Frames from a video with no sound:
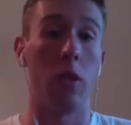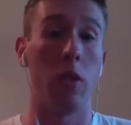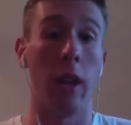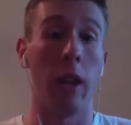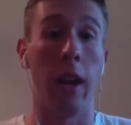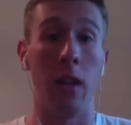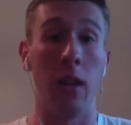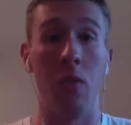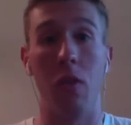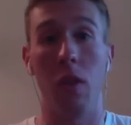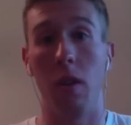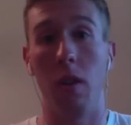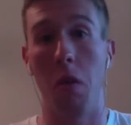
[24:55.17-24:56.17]
And
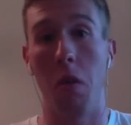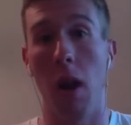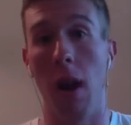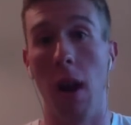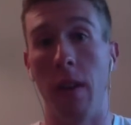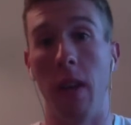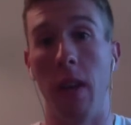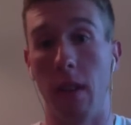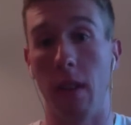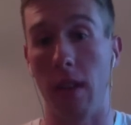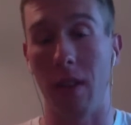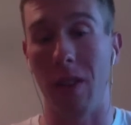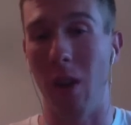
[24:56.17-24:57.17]
I think
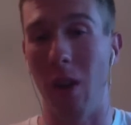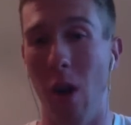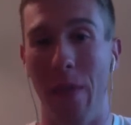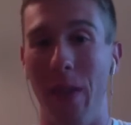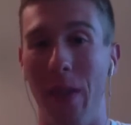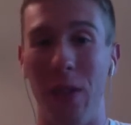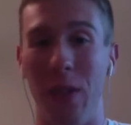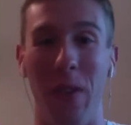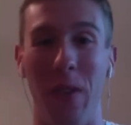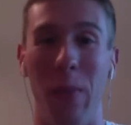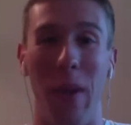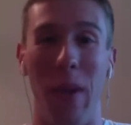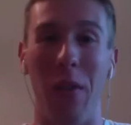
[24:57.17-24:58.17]
that the offensive
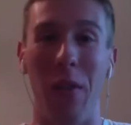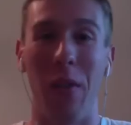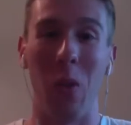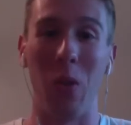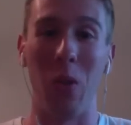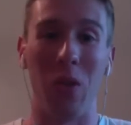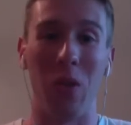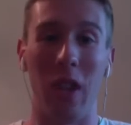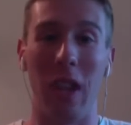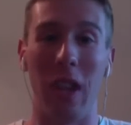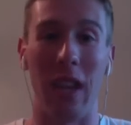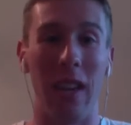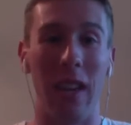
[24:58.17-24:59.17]
firepower of Golden
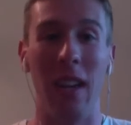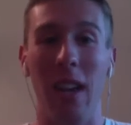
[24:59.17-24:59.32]
State,